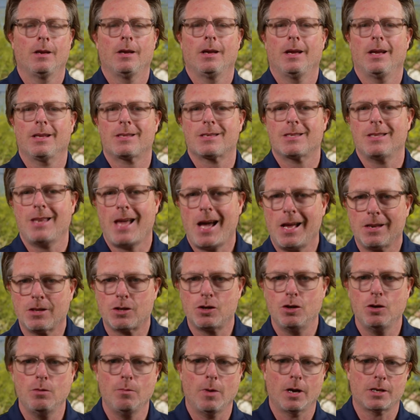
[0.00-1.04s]
It's not
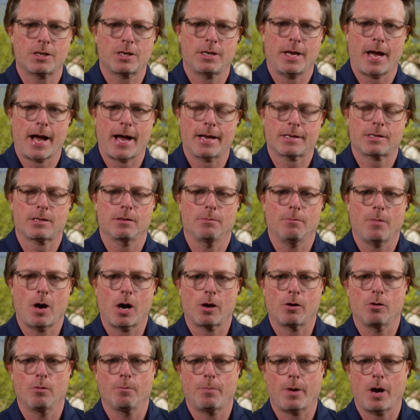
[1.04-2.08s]
too much to ask the
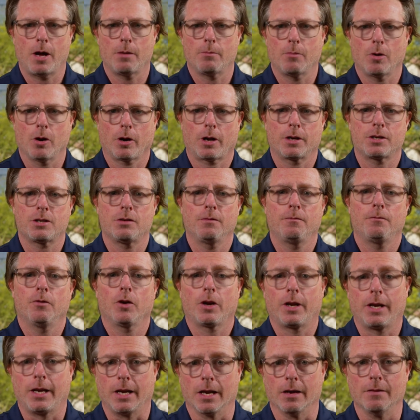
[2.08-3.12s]
modern bond market to
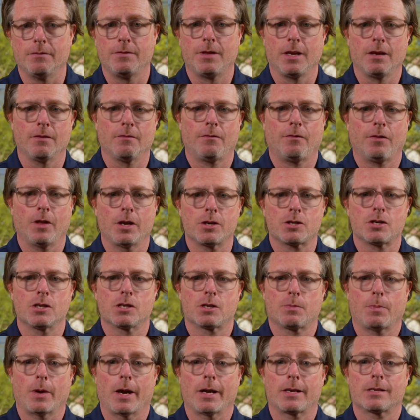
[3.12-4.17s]
forgive the inflation
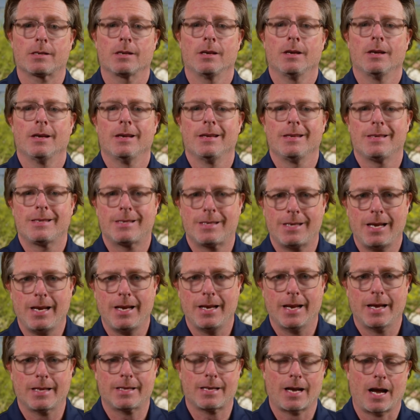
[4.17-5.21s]
spikes
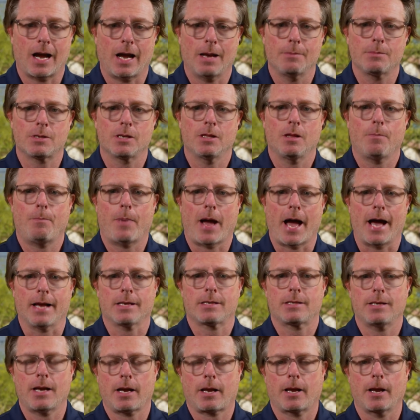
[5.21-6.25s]
seen at times in the past
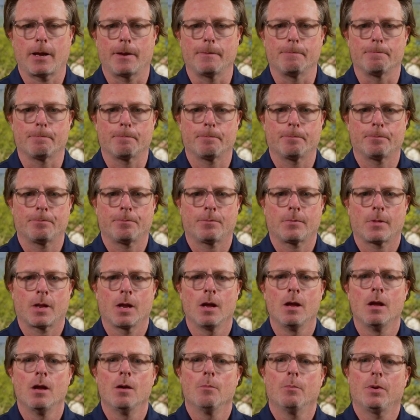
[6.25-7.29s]
decade.
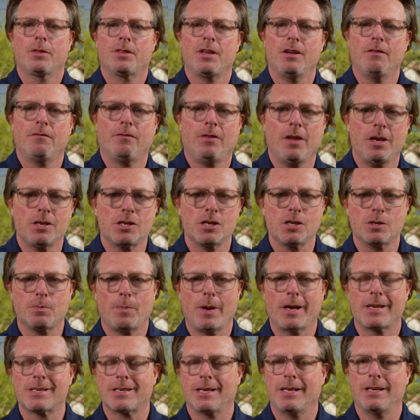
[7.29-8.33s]
But the inflation
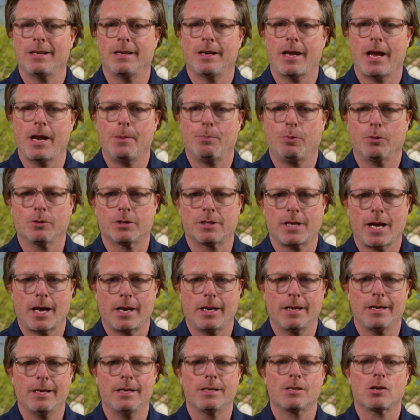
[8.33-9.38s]
spike seen in April's
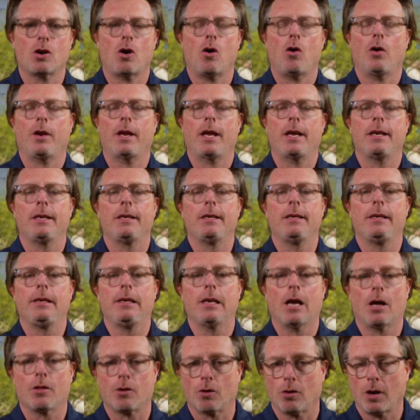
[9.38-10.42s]
data is on
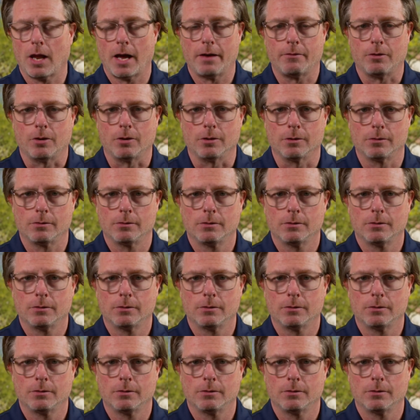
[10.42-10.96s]
another level.